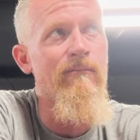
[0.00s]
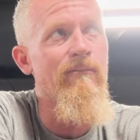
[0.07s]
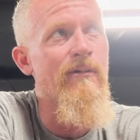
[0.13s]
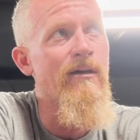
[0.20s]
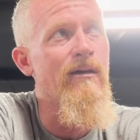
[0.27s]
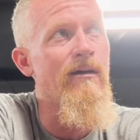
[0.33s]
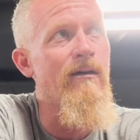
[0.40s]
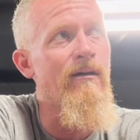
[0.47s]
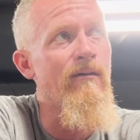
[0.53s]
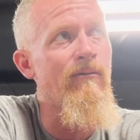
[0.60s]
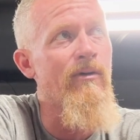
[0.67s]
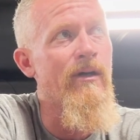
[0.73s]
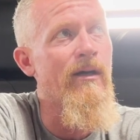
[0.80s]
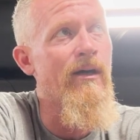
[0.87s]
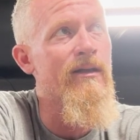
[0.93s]

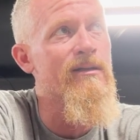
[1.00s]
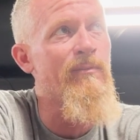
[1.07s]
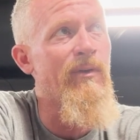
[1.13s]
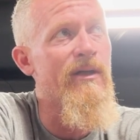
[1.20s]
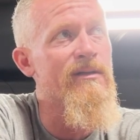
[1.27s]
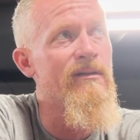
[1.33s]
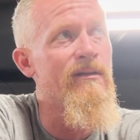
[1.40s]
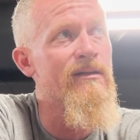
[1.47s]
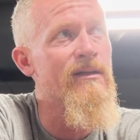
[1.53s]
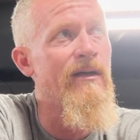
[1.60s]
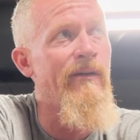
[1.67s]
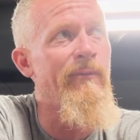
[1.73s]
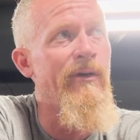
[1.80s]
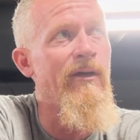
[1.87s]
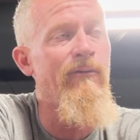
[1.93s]
what God's blessing this
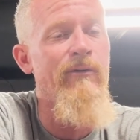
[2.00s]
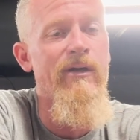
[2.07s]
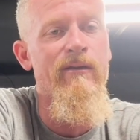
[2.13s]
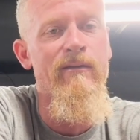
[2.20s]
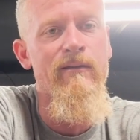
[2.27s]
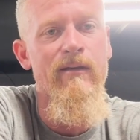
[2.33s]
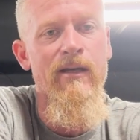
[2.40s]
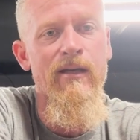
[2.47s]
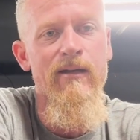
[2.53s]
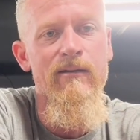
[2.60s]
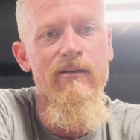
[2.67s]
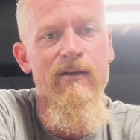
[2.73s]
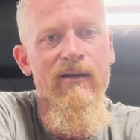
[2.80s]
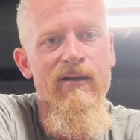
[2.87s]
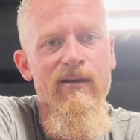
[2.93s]
company with,
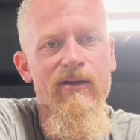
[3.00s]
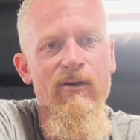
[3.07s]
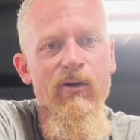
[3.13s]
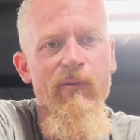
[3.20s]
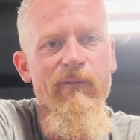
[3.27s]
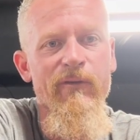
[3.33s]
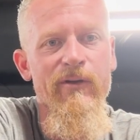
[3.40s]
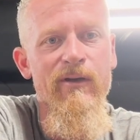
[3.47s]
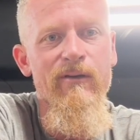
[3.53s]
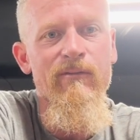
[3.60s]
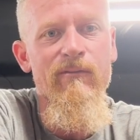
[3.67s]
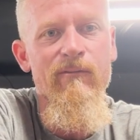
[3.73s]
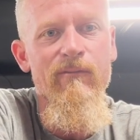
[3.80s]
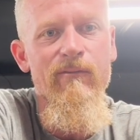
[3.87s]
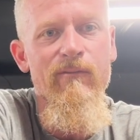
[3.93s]
and hopefully
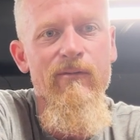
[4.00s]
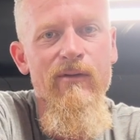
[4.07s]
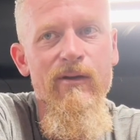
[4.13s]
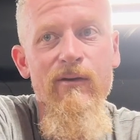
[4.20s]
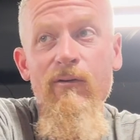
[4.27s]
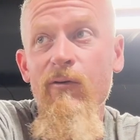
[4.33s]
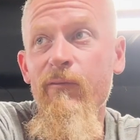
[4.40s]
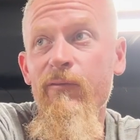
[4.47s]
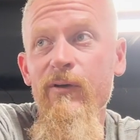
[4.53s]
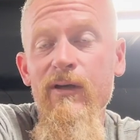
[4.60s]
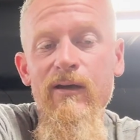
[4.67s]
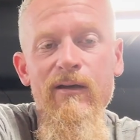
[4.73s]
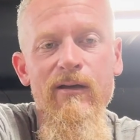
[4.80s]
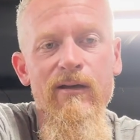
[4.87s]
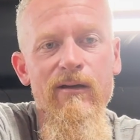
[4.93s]

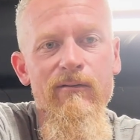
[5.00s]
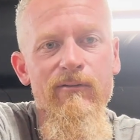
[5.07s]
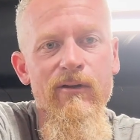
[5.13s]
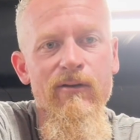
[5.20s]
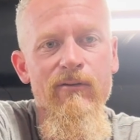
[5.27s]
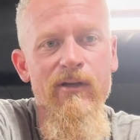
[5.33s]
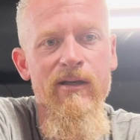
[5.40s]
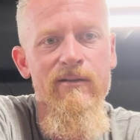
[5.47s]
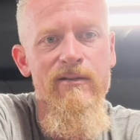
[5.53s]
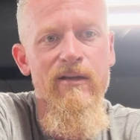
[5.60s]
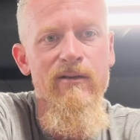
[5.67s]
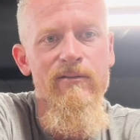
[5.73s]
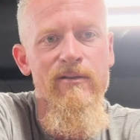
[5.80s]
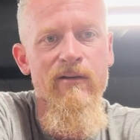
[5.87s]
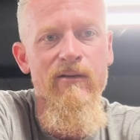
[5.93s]
it
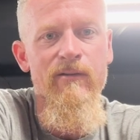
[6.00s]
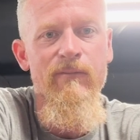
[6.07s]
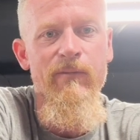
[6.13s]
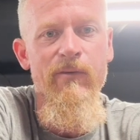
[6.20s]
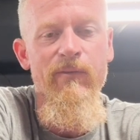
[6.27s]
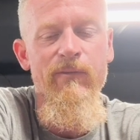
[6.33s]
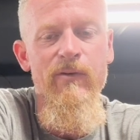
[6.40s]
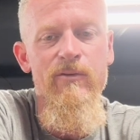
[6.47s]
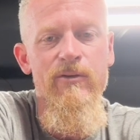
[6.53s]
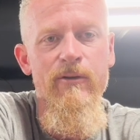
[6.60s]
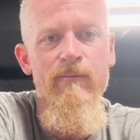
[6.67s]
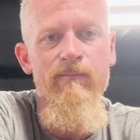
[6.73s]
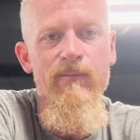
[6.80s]
continues on for the future.